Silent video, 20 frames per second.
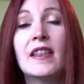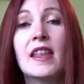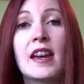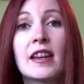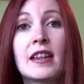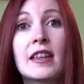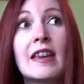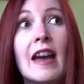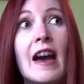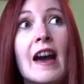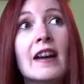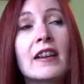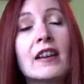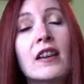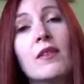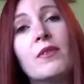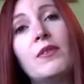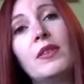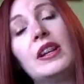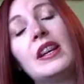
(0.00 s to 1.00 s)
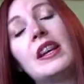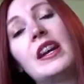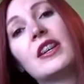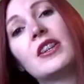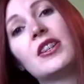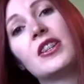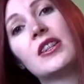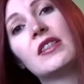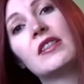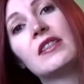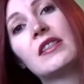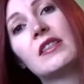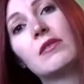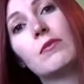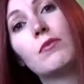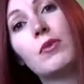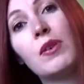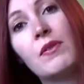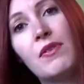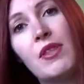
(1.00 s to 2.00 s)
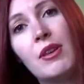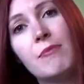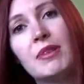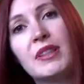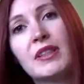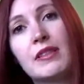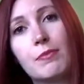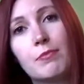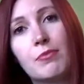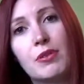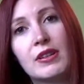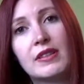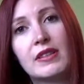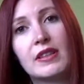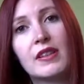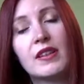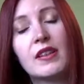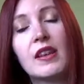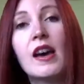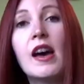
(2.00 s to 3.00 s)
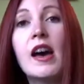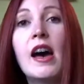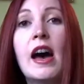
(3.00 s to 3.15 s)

their gang affiliations with them into prison,